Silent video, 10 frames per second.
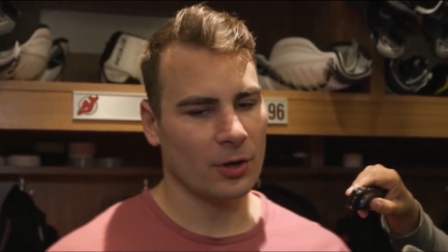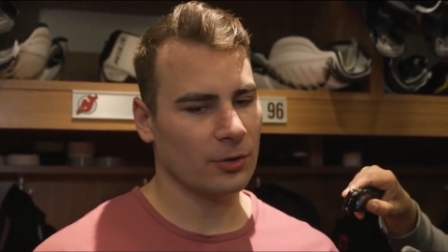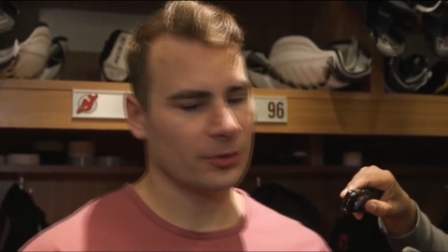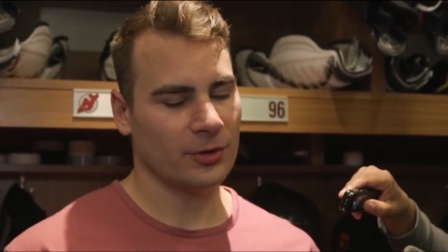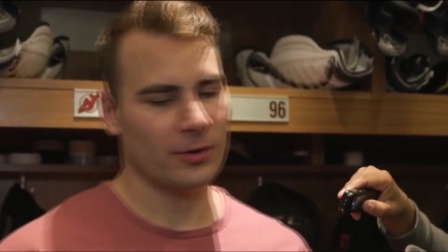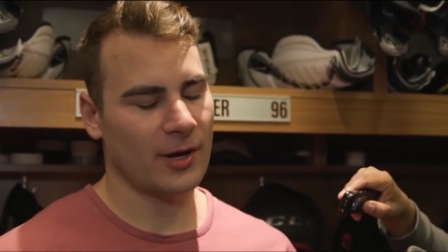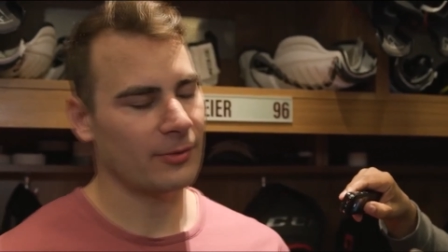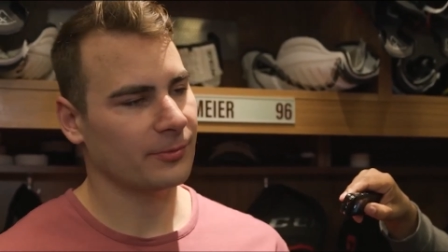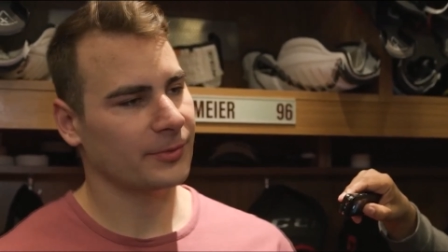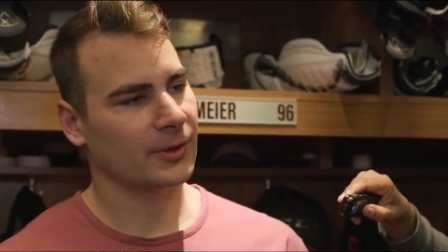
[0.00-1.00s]
No, no, I
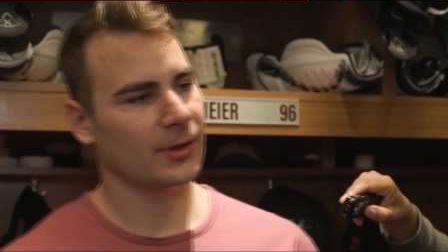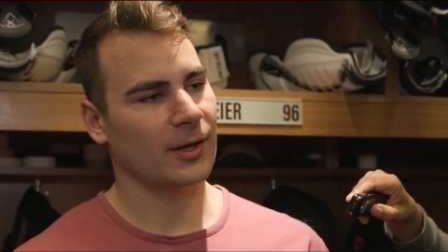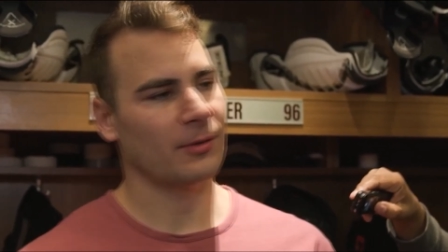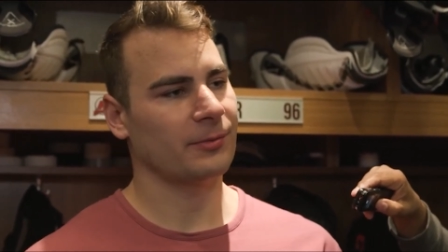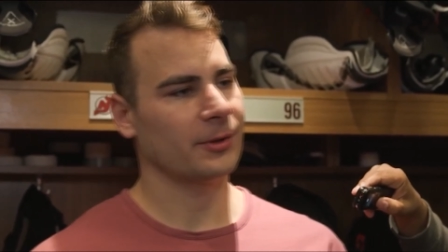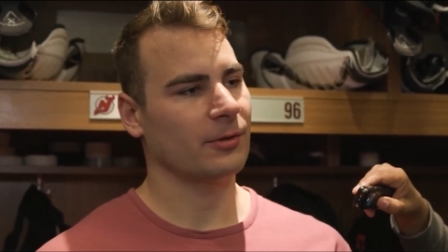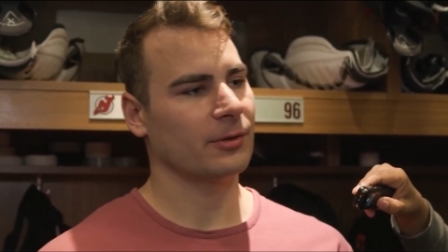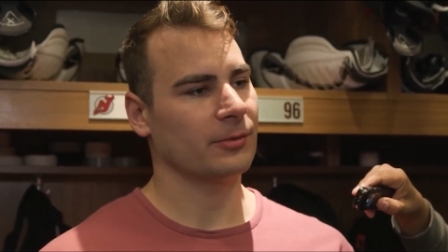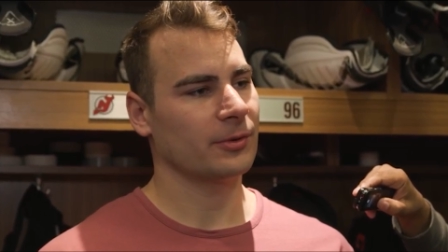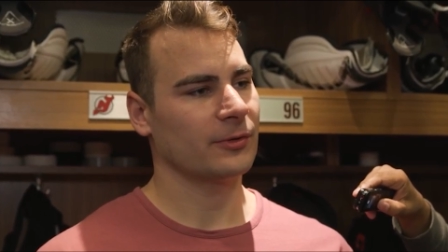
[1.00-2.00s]
won't be. I won't be
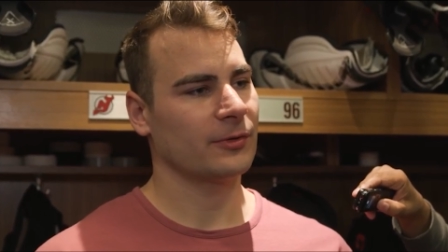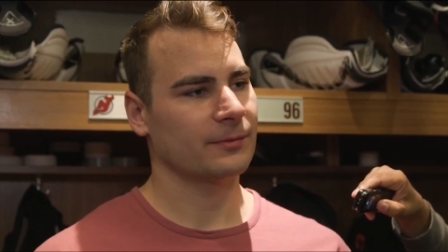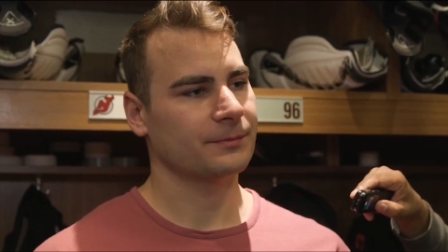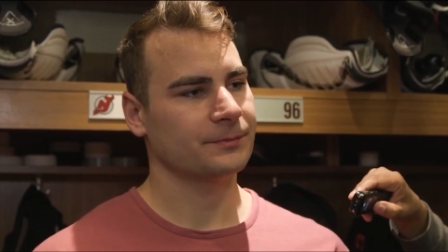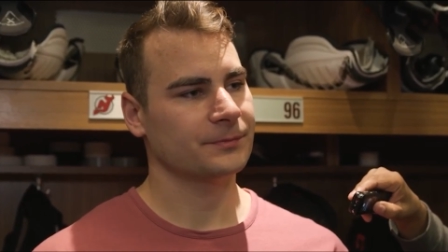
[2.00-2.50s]
going to Worlds.